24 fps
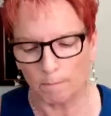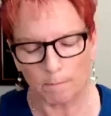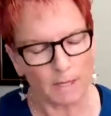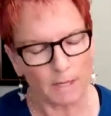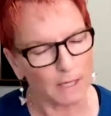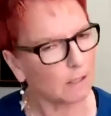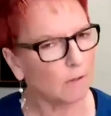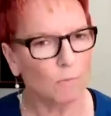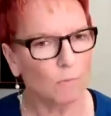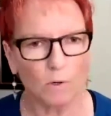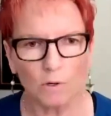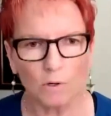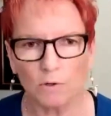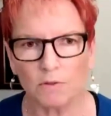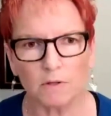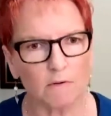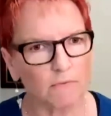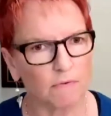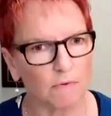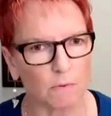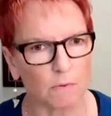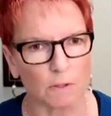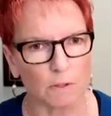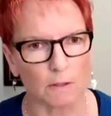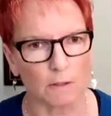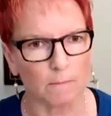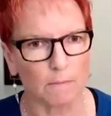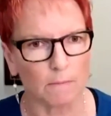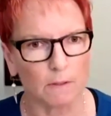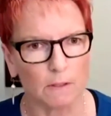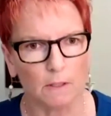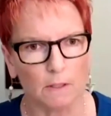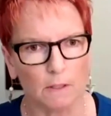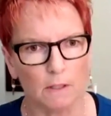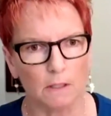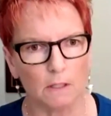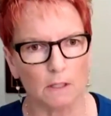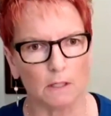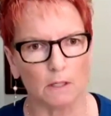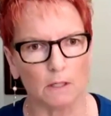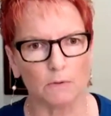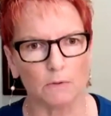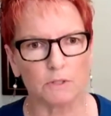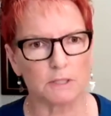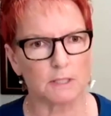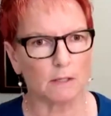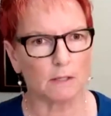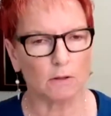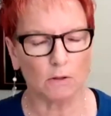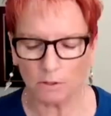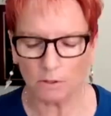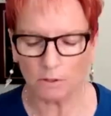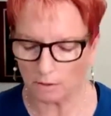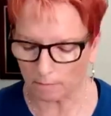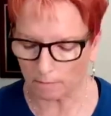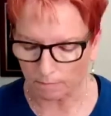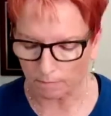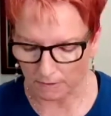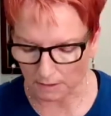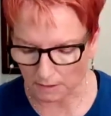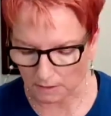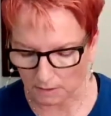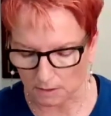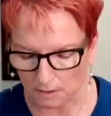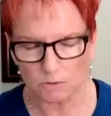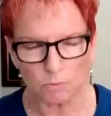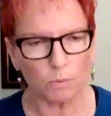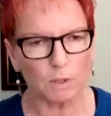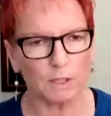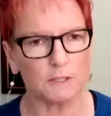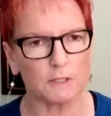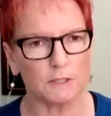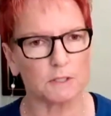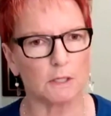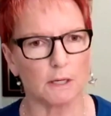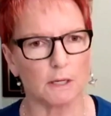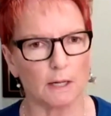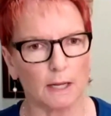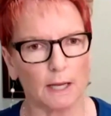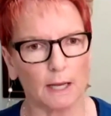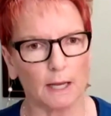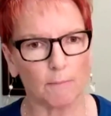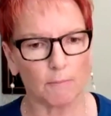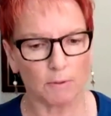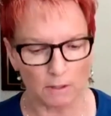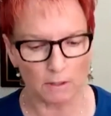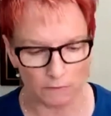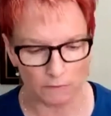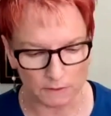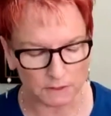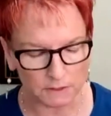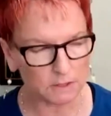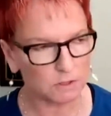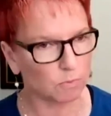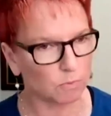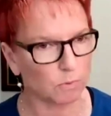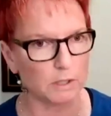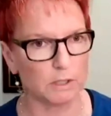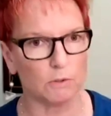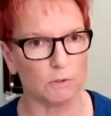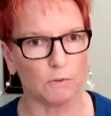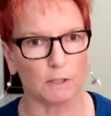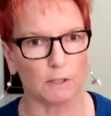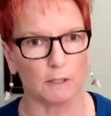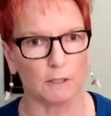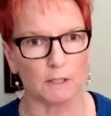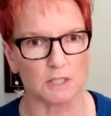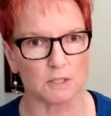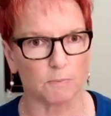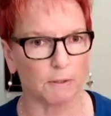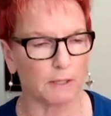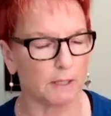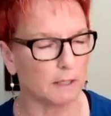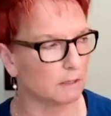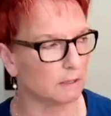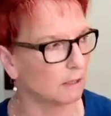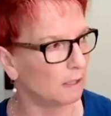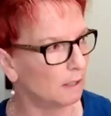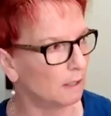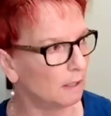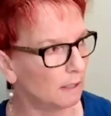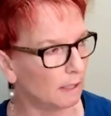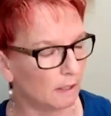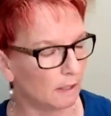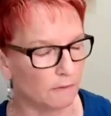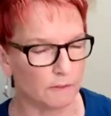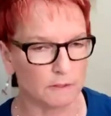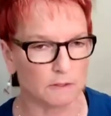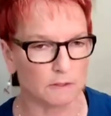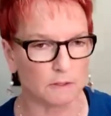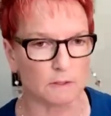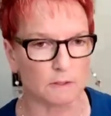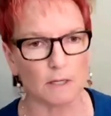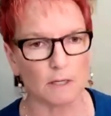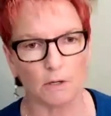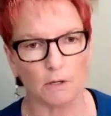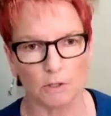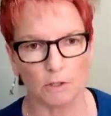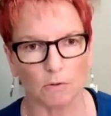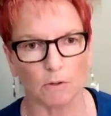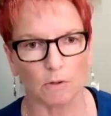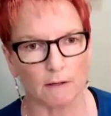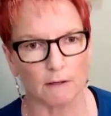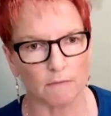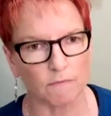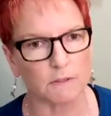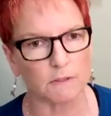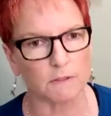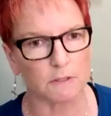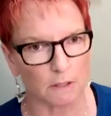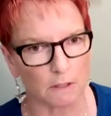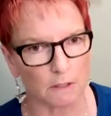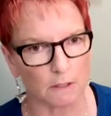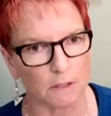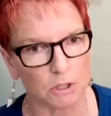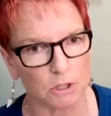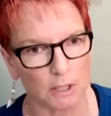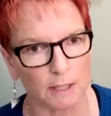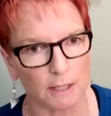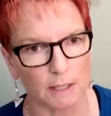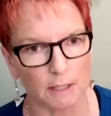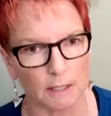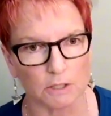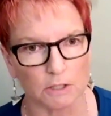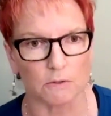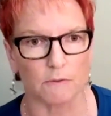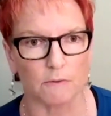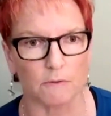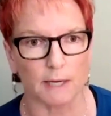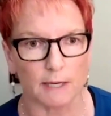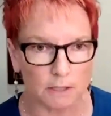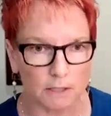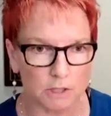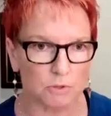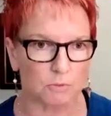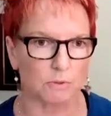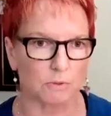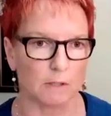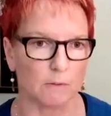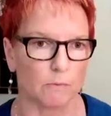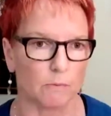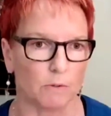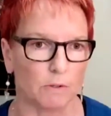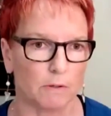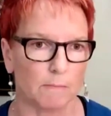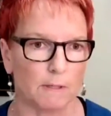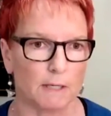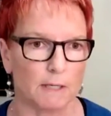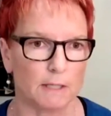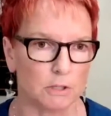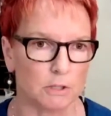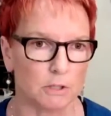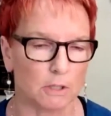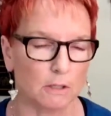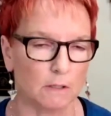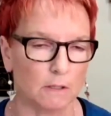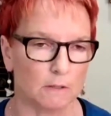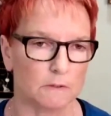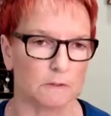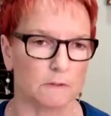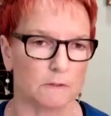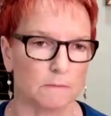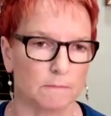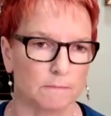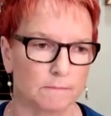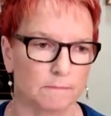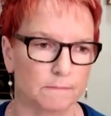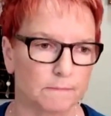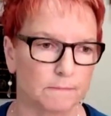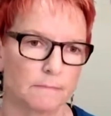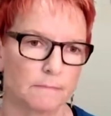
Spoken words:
Make it worth it for them. Say, look, this is what is going to happen, and this is what you can expect, and this is how your life is going to change. That is really where the magic is.